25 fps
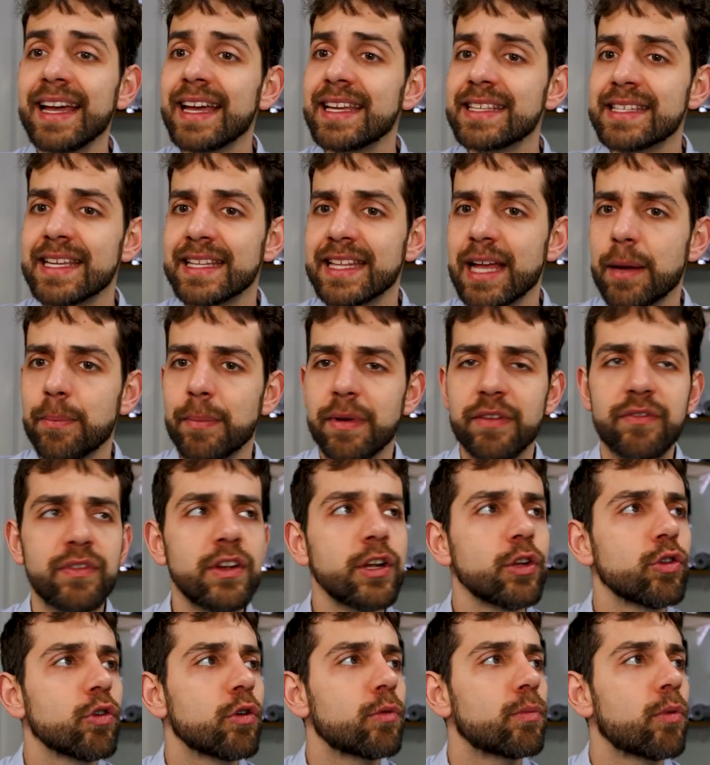I set up my
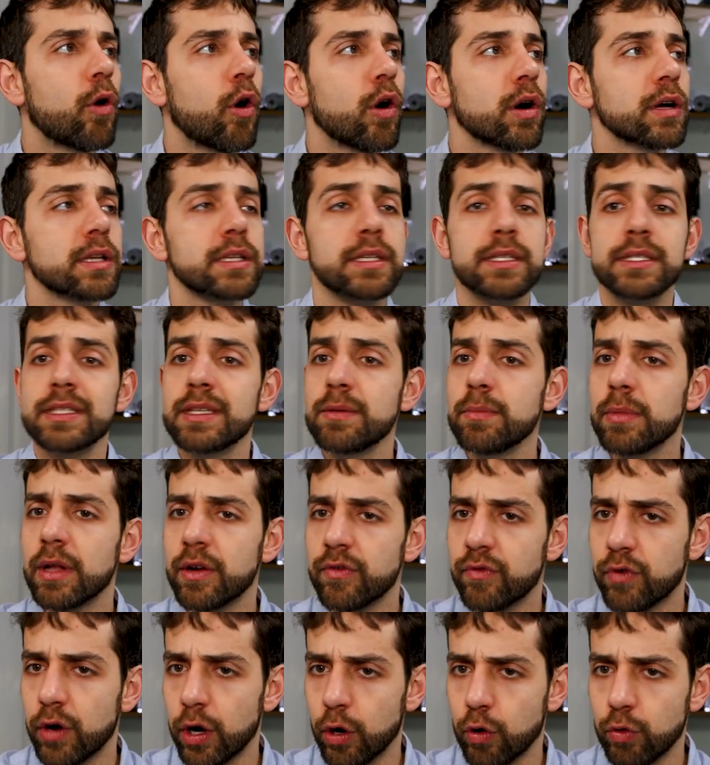VirtualBox
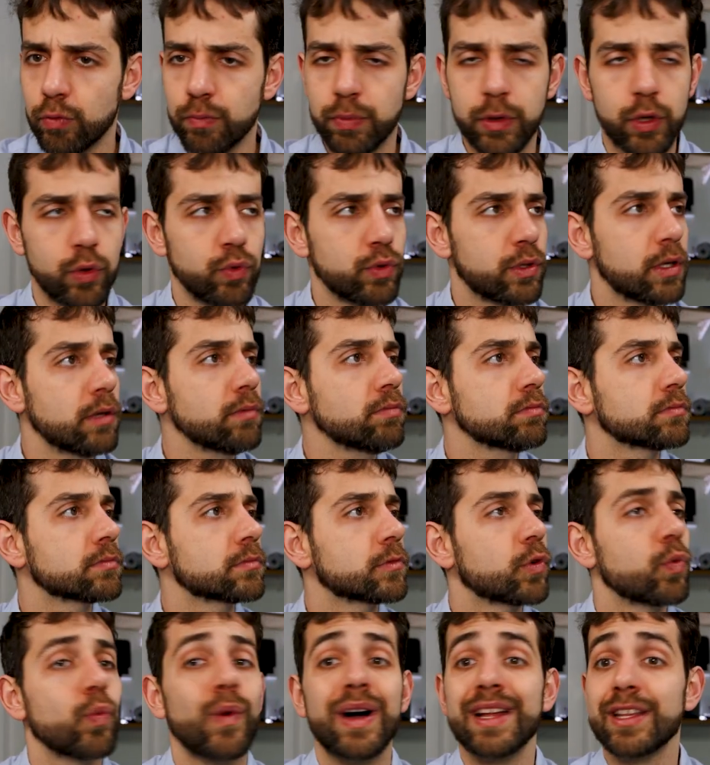similar for a computer,
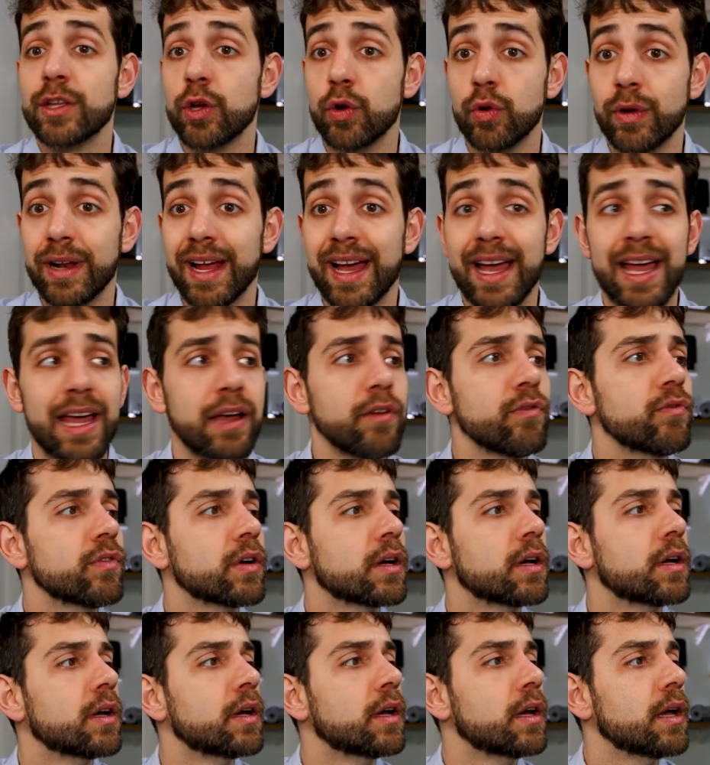what you're gonna have.
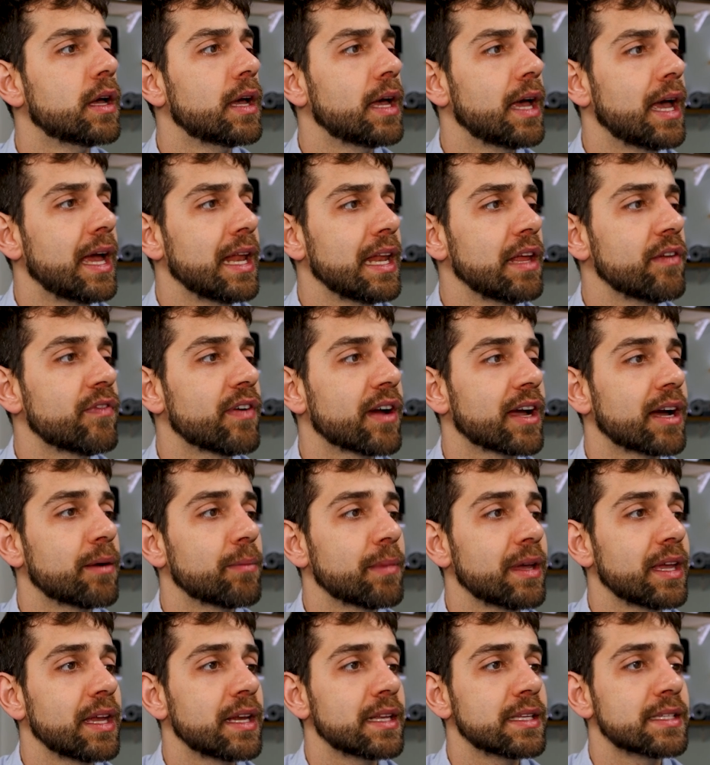And if I
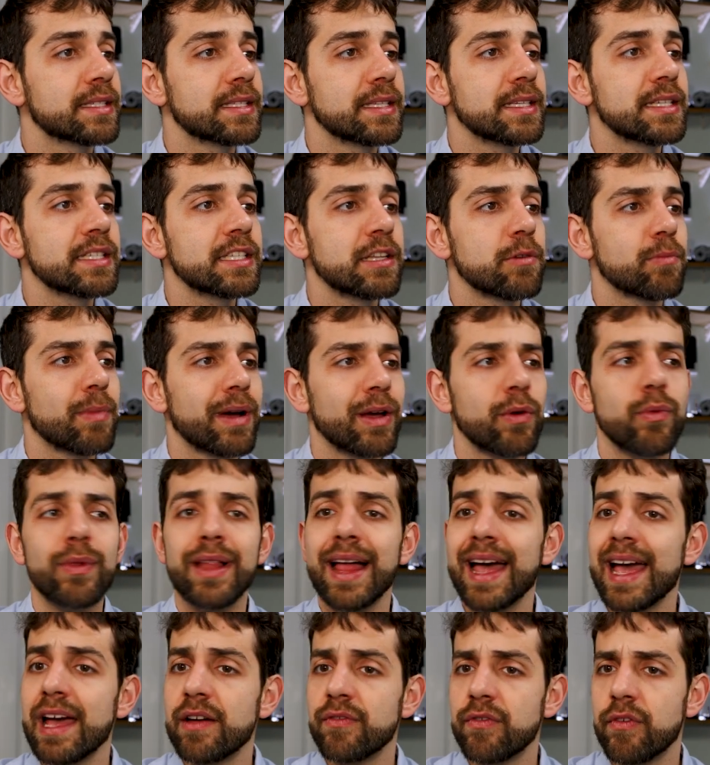come here in system, I
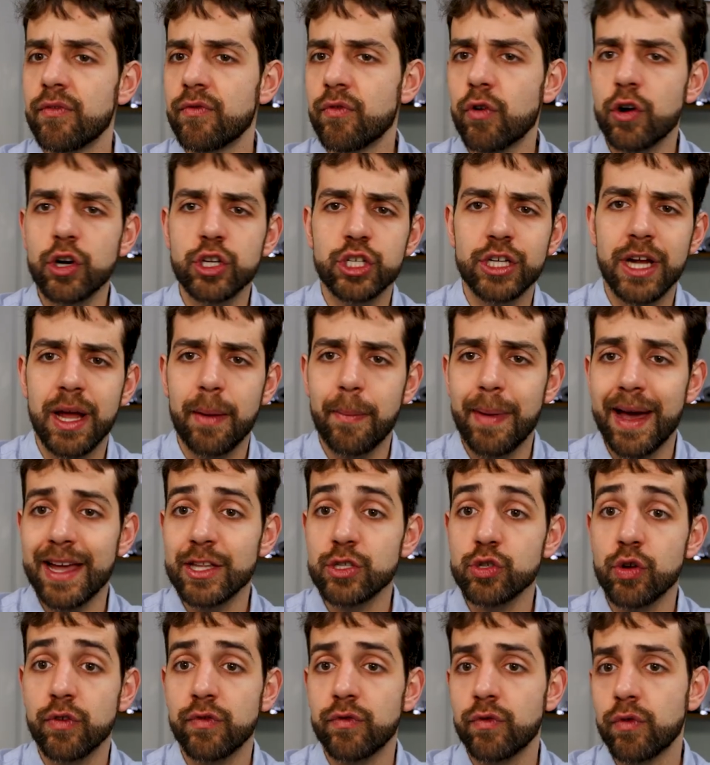will have 4
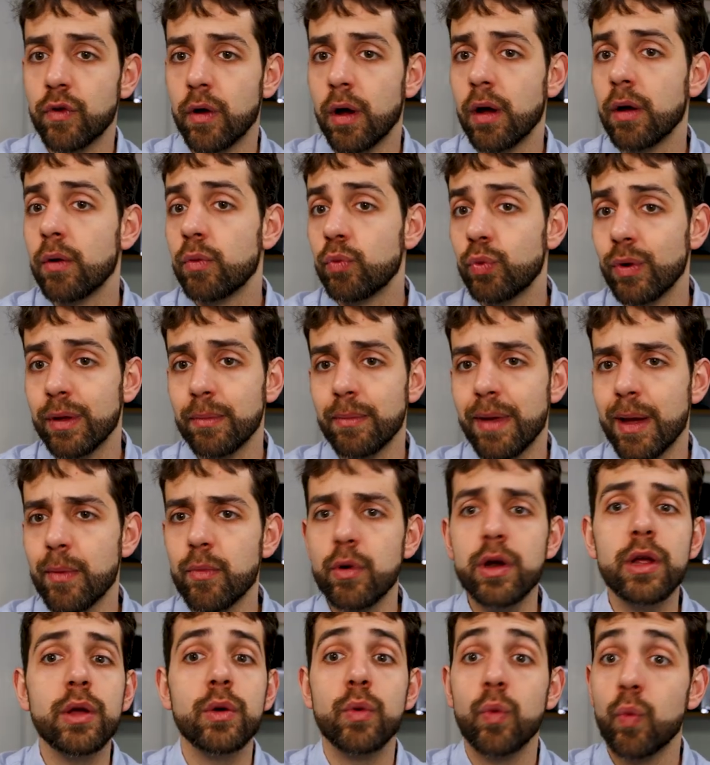GB of RAM
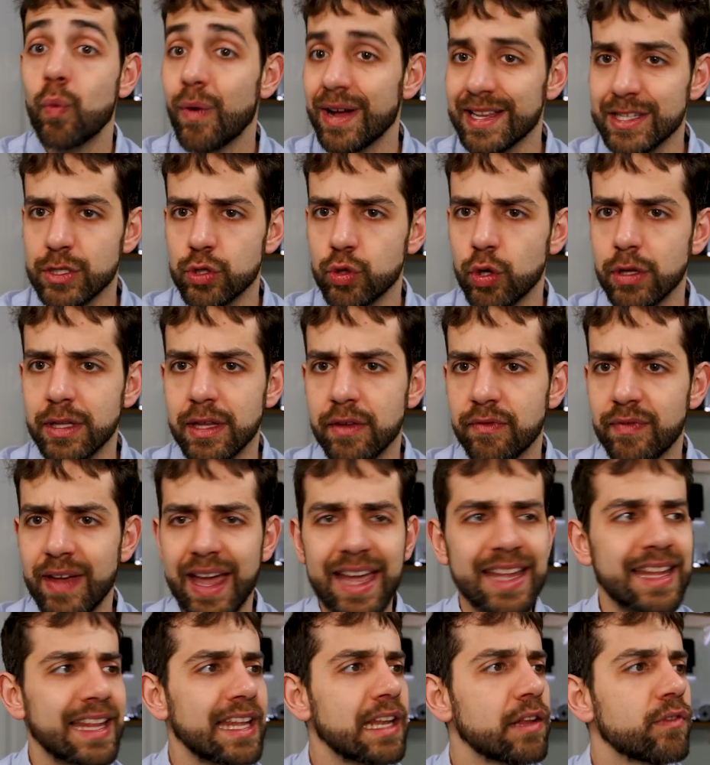memory, what's not
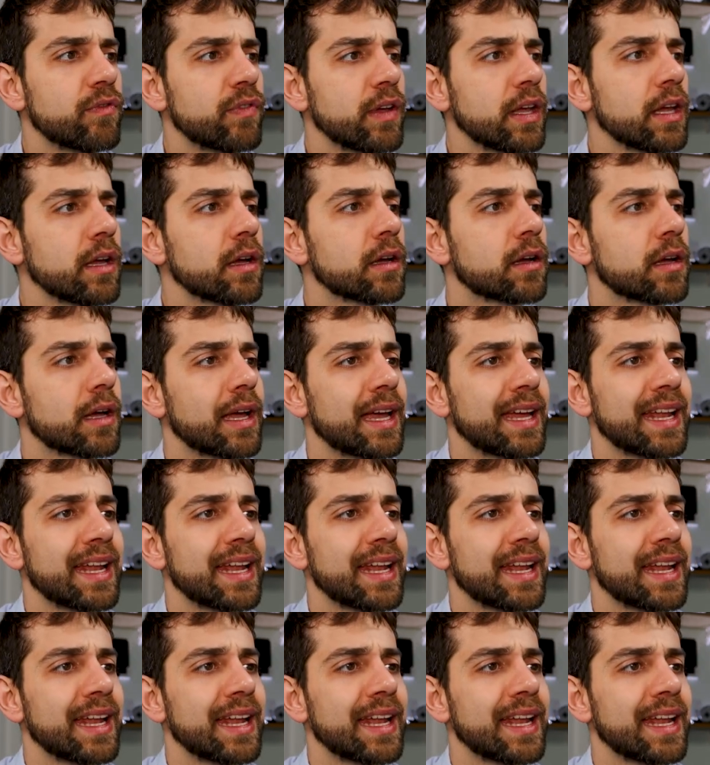affect anything.